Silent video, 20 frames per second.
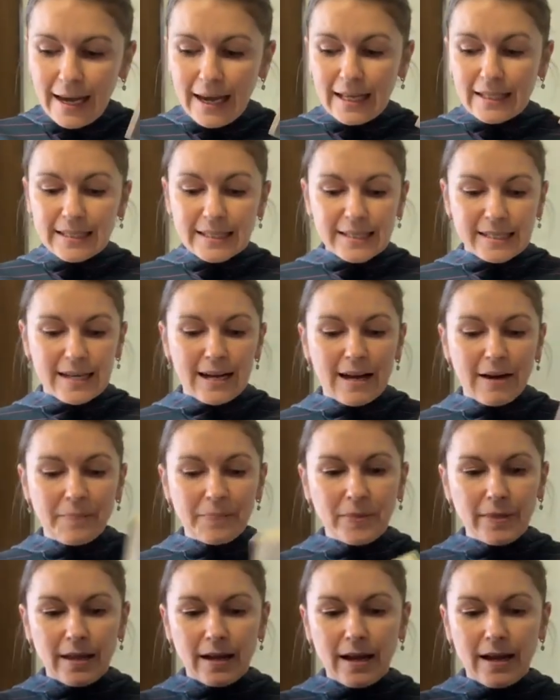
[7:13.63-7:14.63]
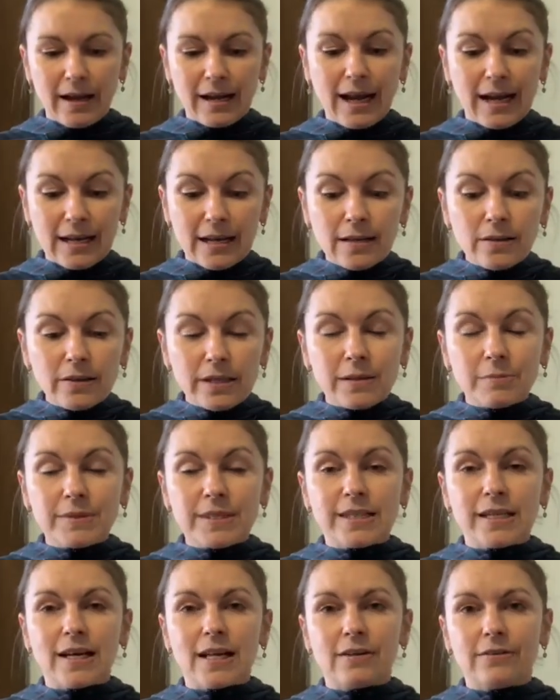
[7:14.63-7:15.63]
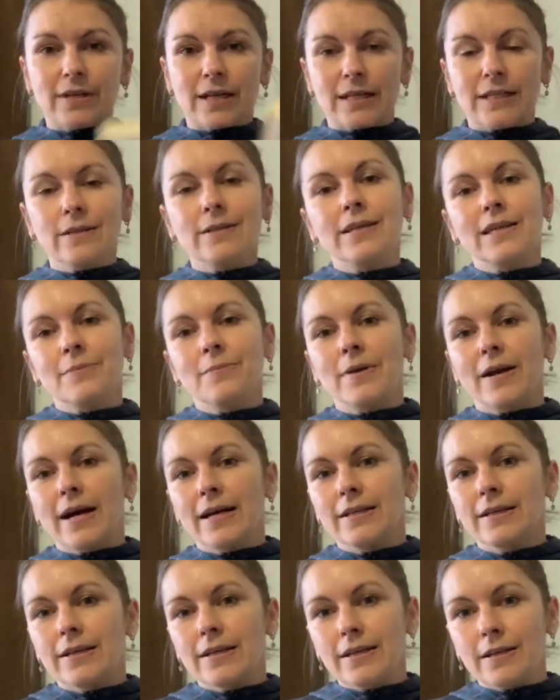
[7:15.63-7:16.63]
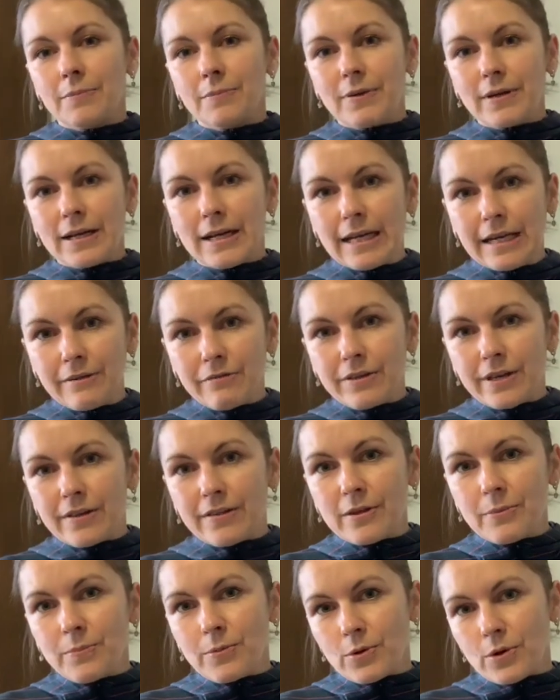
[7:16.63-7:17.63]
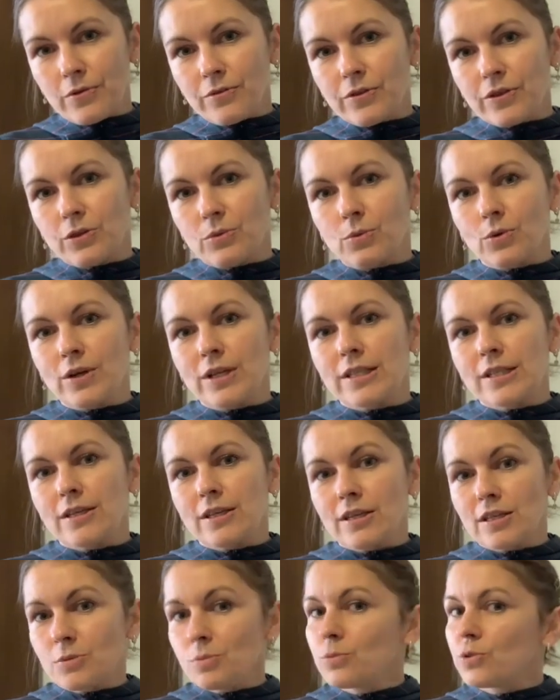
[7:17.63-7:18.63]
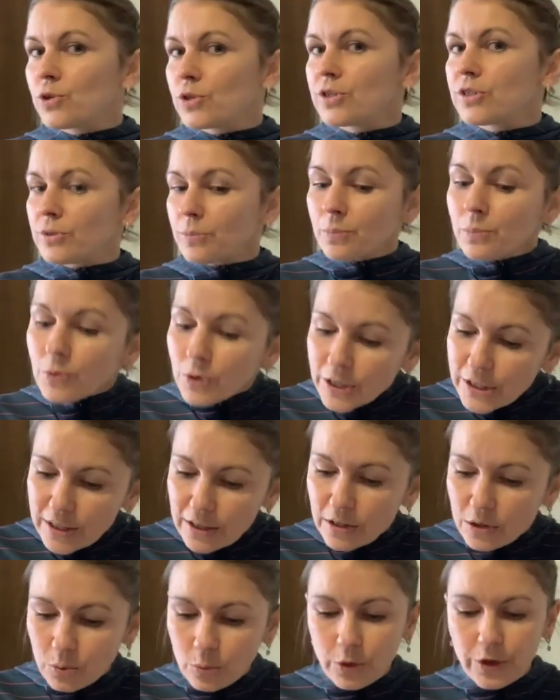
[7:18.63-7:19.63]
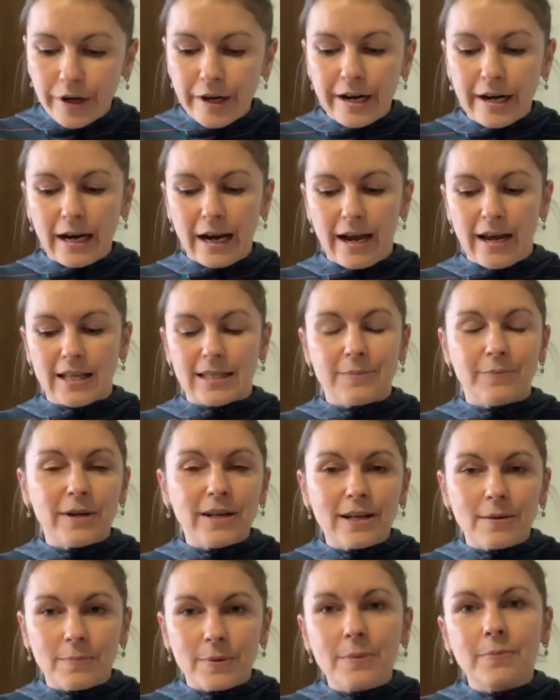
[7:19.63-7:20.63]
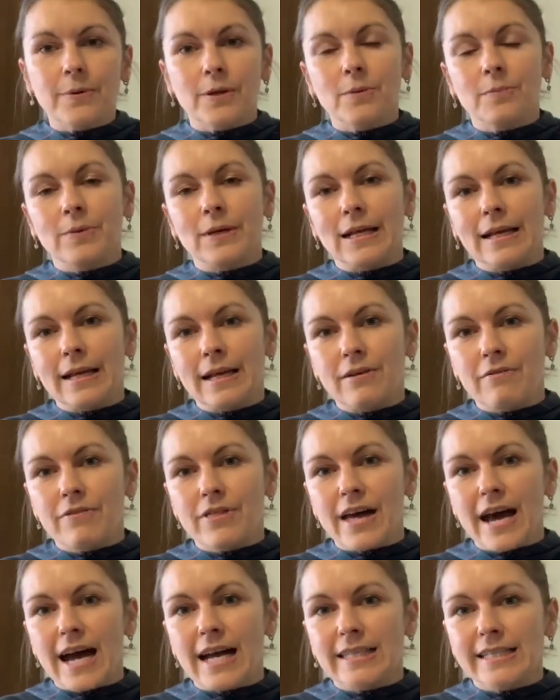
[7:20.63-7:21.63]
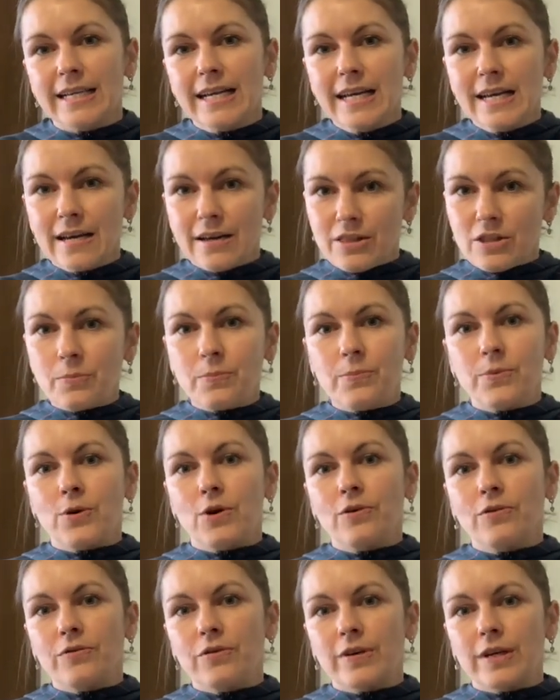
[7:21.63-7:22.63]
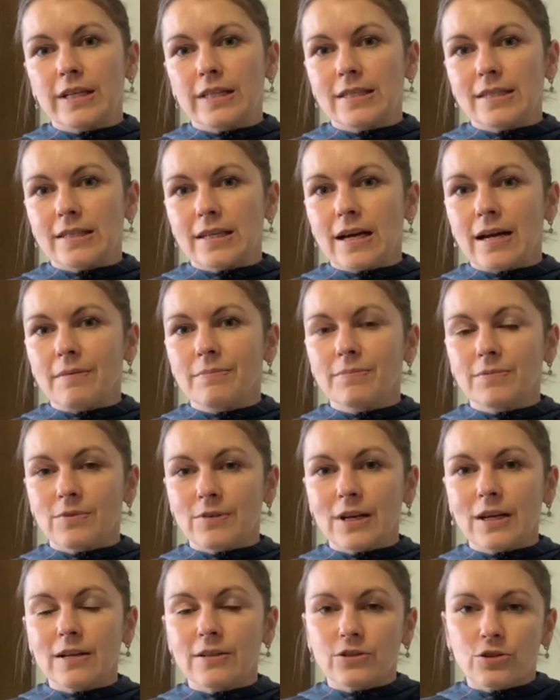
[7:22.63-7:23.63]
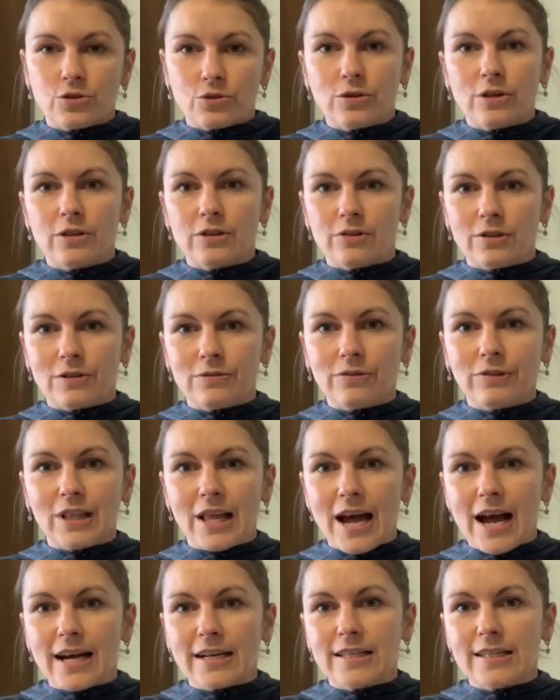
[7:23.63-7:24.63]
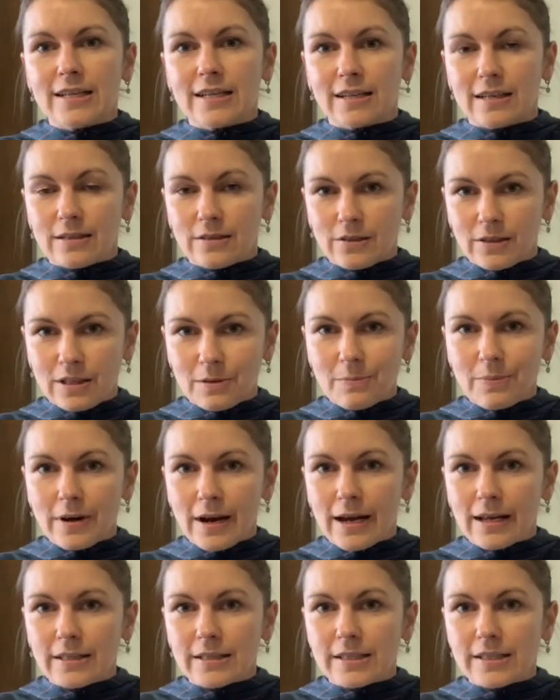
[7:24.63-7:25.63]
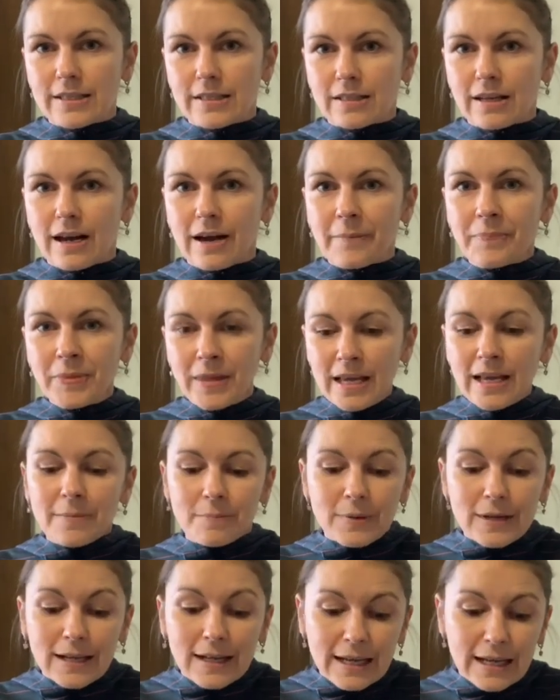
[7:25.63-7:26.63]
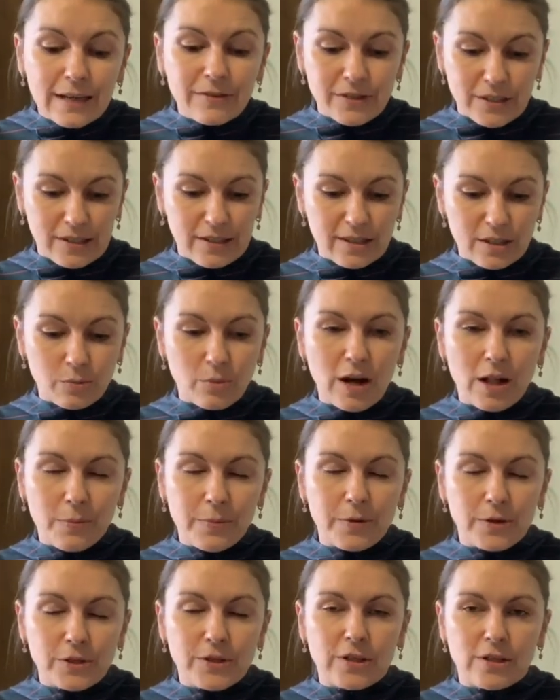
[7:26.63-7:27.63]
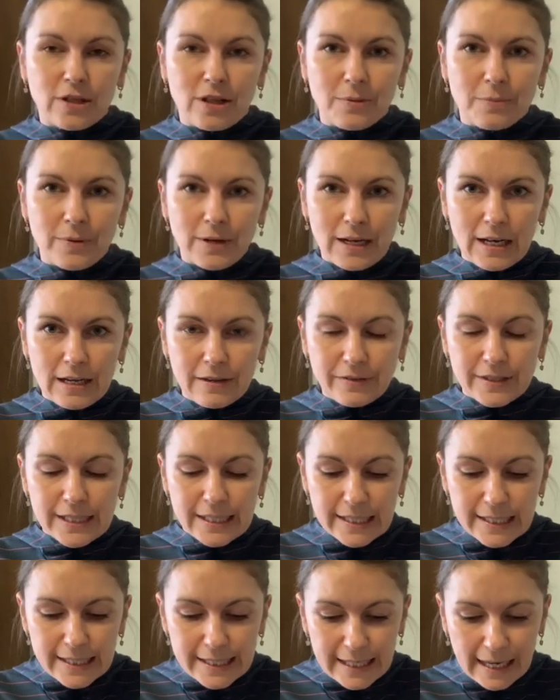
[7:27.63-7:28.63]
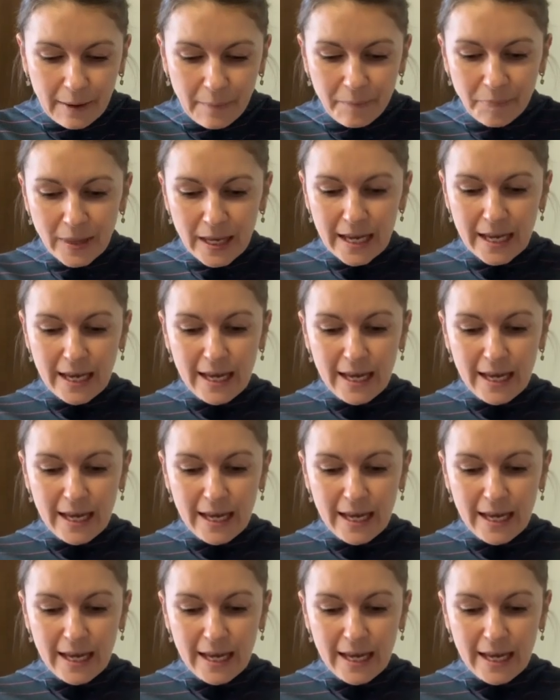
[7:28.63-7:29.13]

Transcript: And Kahlil himself, Kahlil Gibran, he believed that The Prophet was his most important work, and many people believe that The Prophet really truly reflects Kahlil Gibran's beliefs as well, personal belief system.